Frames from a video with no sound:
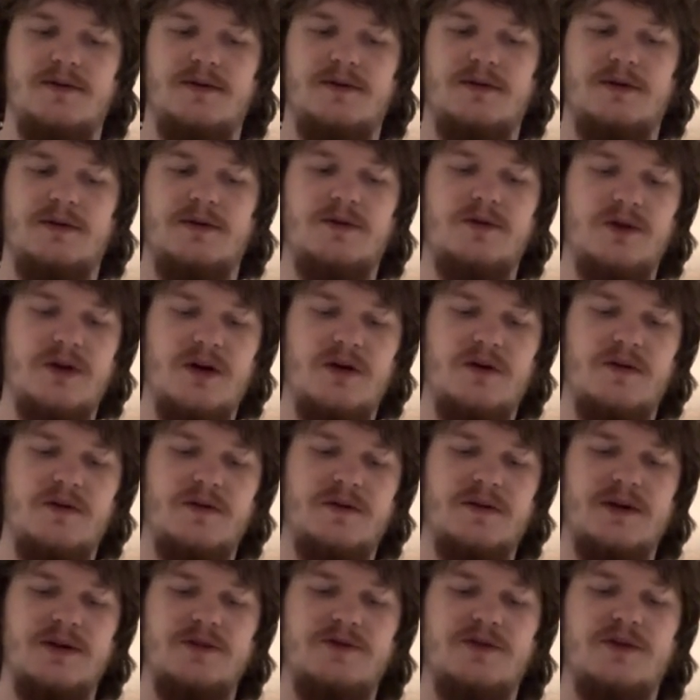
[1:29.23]
It started off
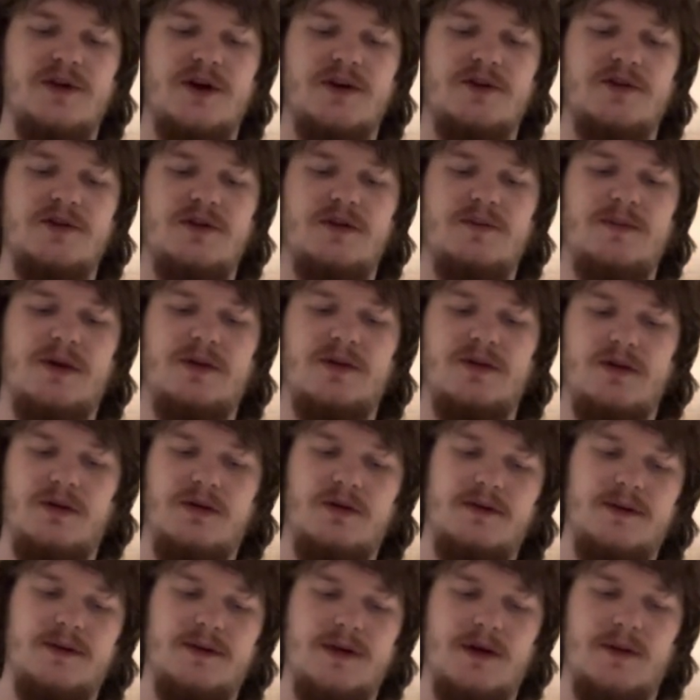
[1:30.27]
with an introduction about the
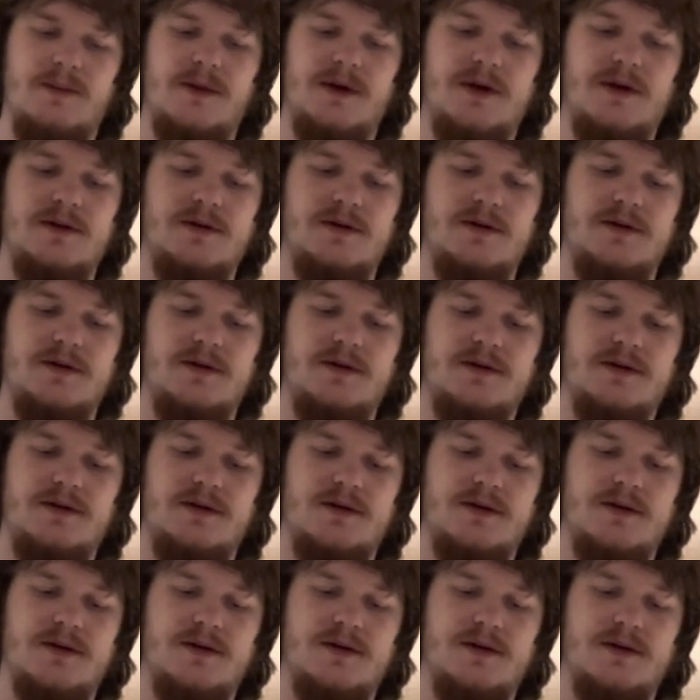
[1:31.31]
whole summit,
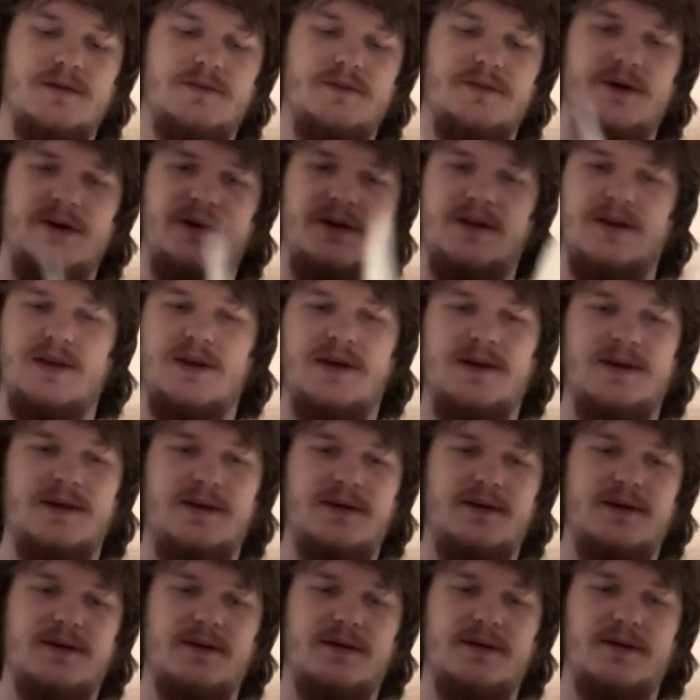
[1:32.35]
but this